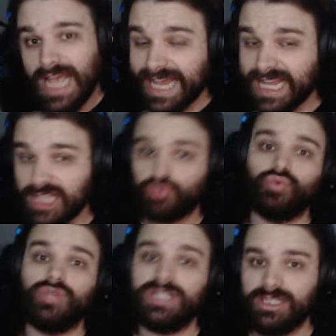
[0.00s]
it gets
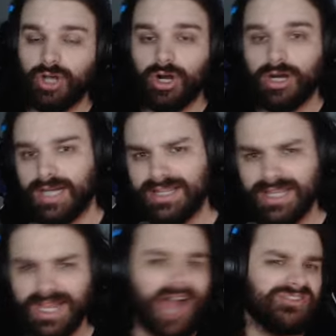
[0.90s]
really dark and
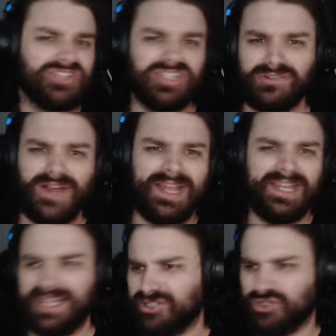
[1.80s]
like obviously you're
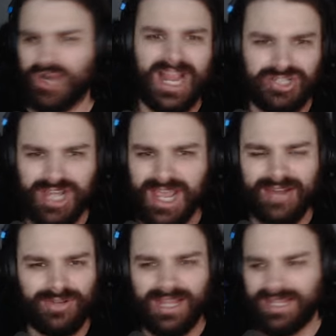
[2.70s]
fighting like a trash
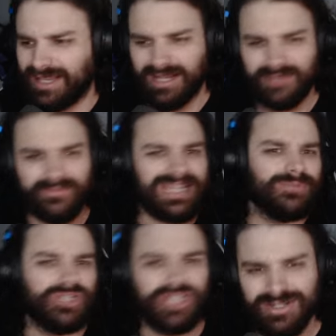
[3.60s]
can or like like a
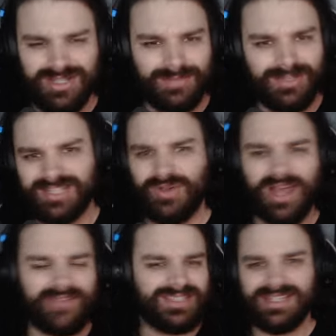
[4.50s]
vending machine or something like so
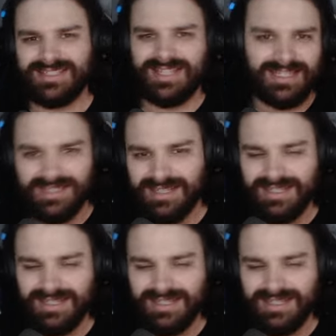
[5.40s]
obviously that's like